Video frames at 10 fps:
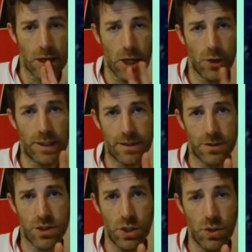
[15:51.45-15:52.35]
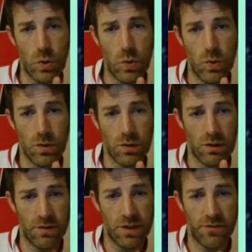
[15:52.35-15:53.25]
only 2
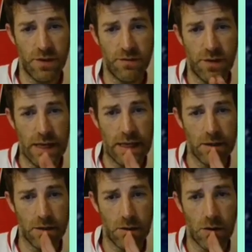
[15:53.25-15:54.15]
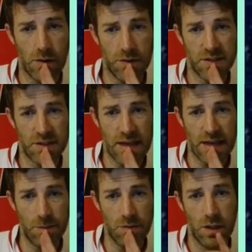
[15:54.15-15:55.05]
of this 15 are the
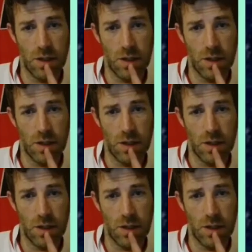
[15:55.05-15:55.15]
same,